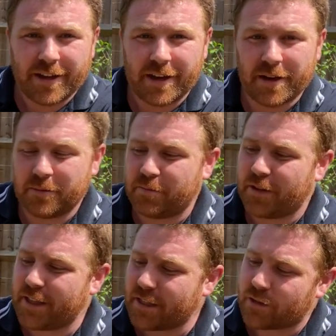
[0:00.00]

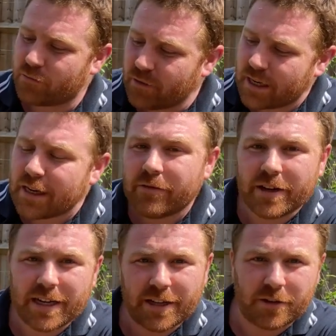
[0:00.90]
But this is a really,
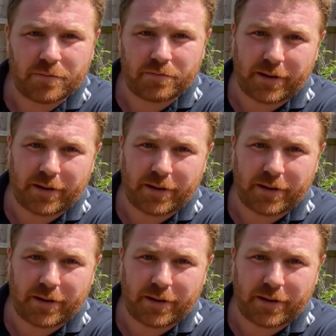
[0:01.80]
really good